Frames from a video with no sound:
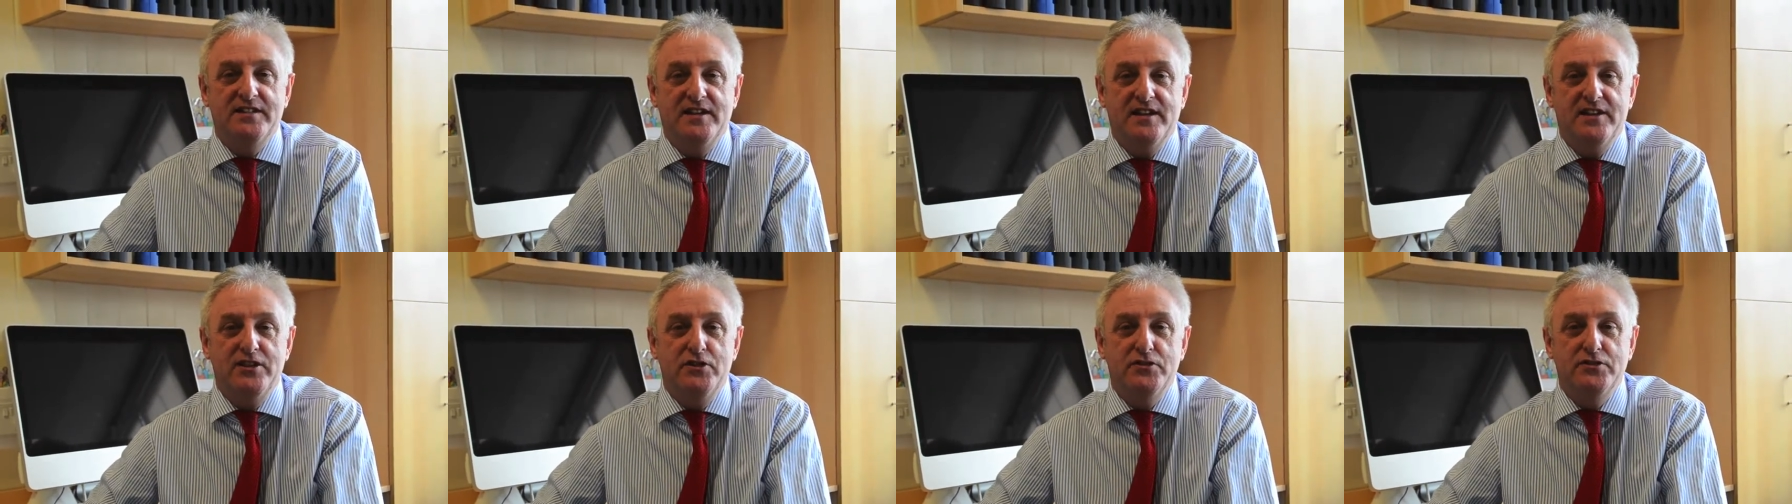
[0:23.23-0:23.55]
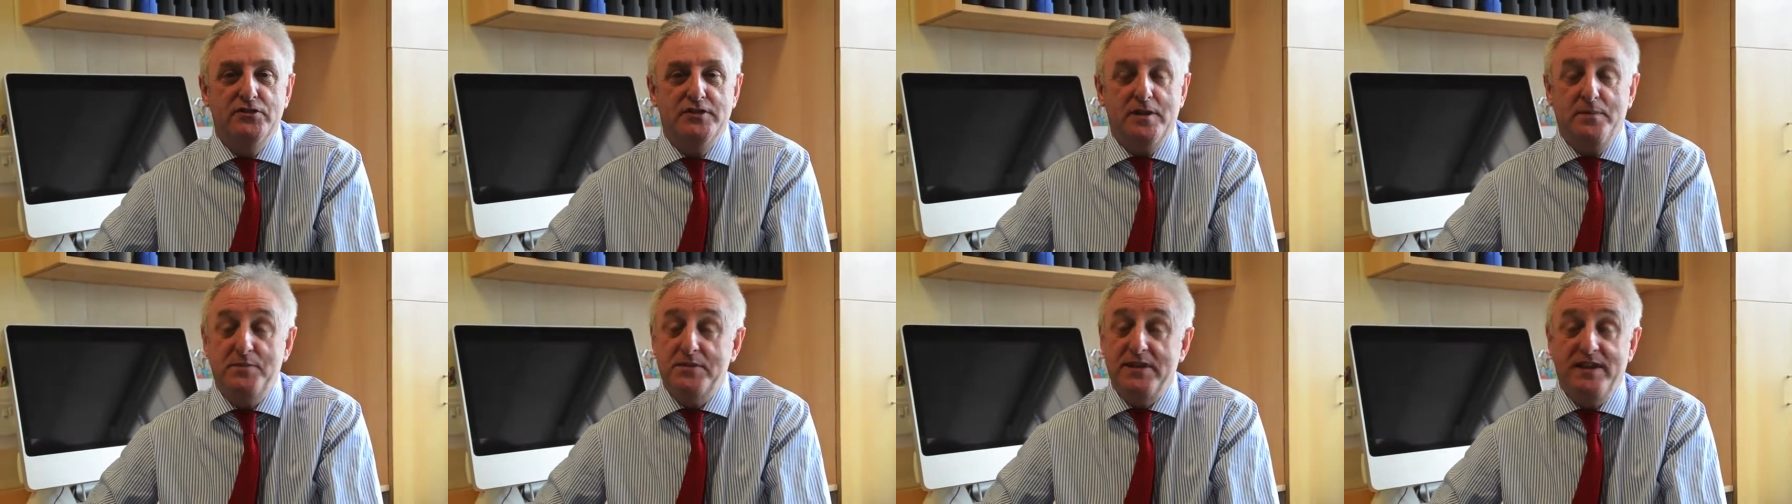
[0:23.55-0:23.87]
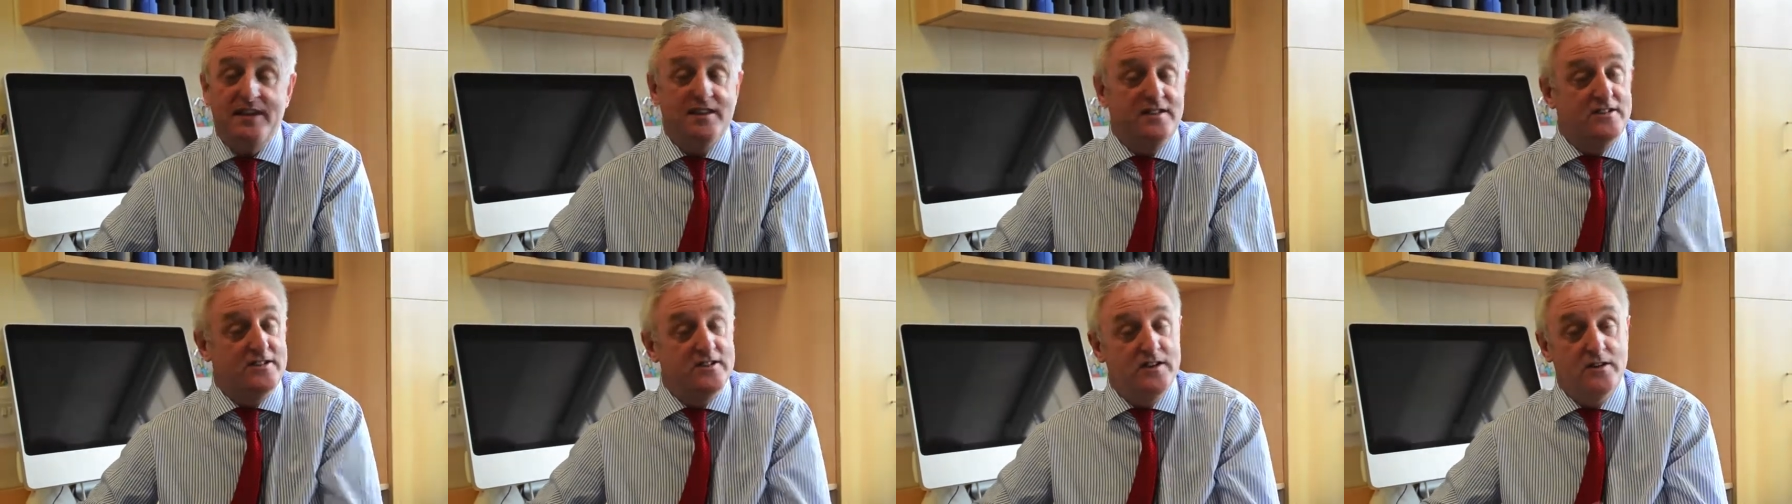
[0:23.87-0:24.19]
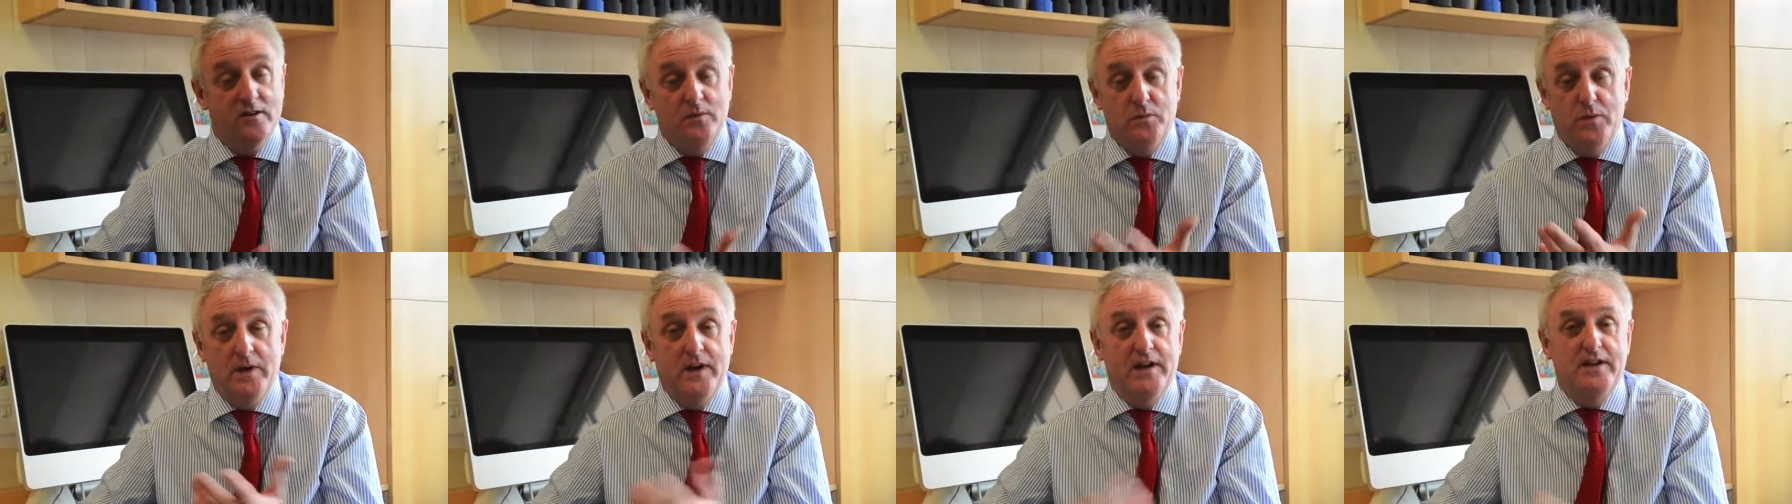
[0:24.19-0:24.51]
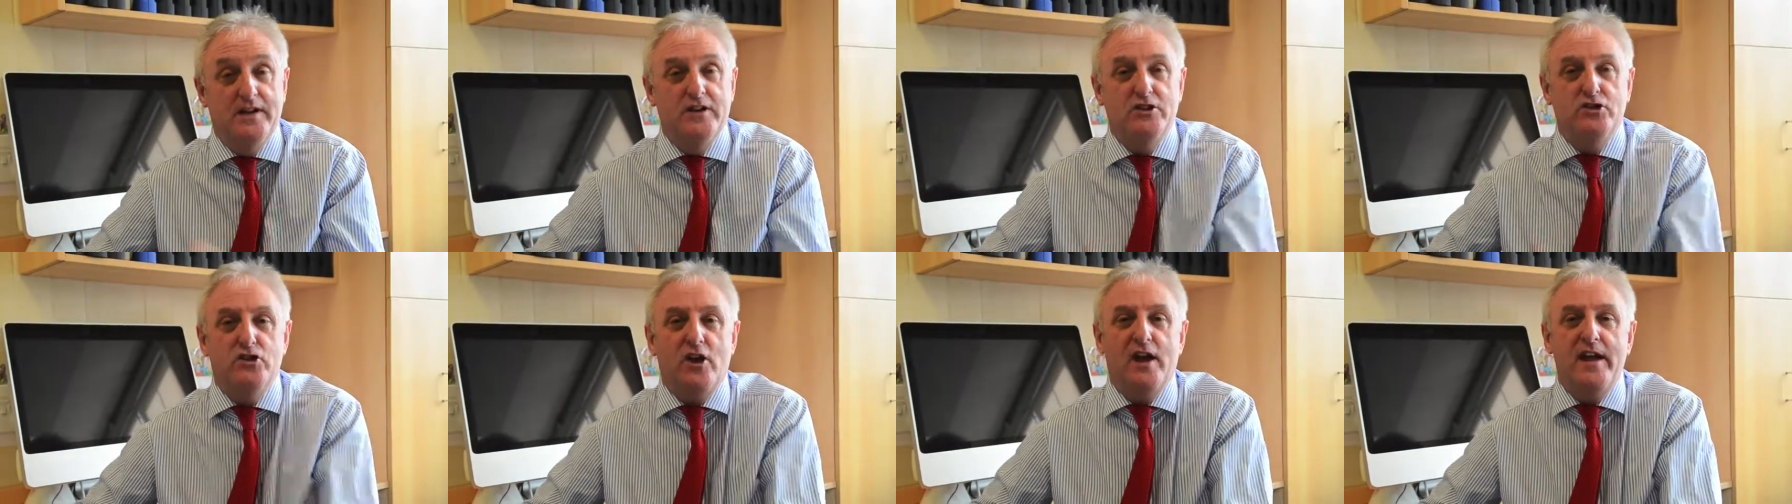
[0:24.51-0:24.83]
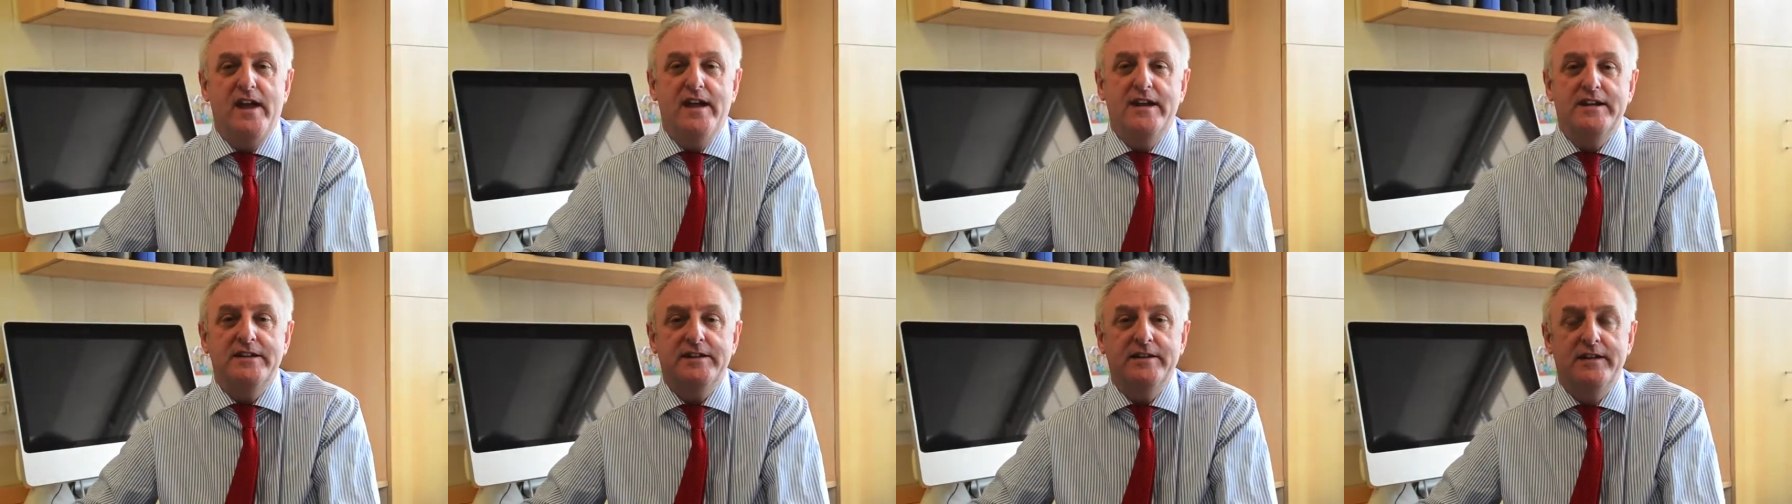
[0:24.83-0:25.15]
a news update so we're going to try
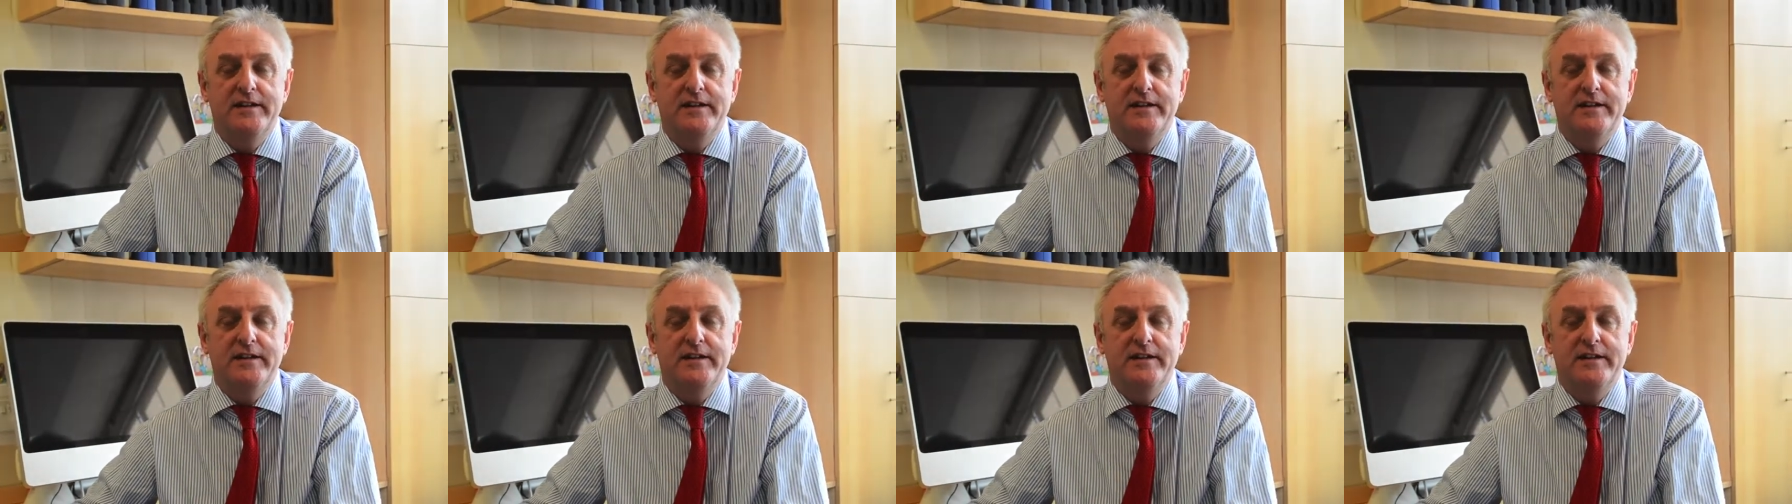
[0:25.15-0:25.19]
it.